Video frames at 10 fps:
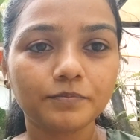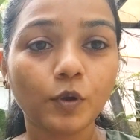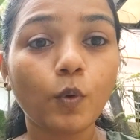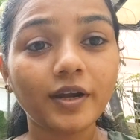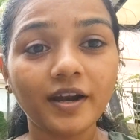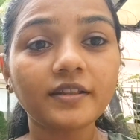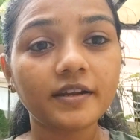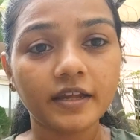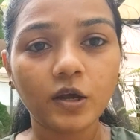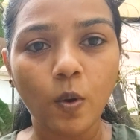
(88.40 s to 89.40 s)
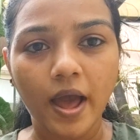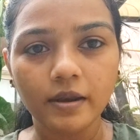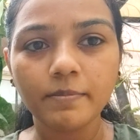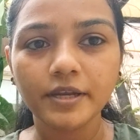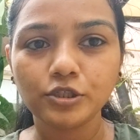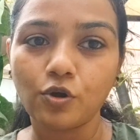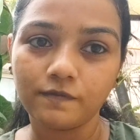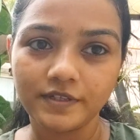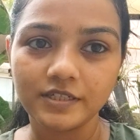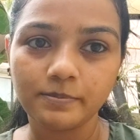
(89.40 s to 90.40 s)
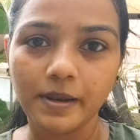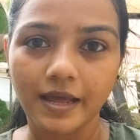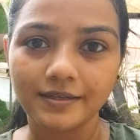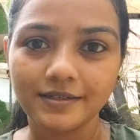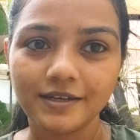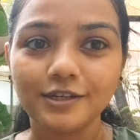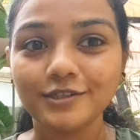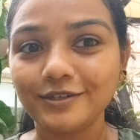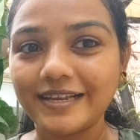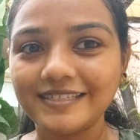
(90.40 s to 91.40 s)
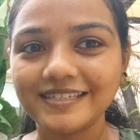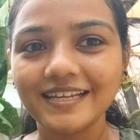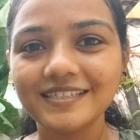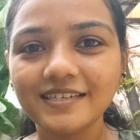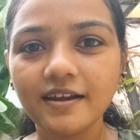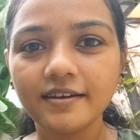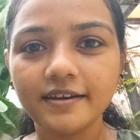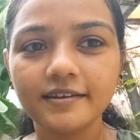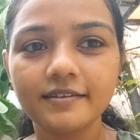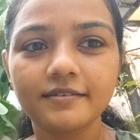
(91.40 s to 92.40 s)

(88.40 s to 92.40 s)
what are the requirements of this plant. So let's get started.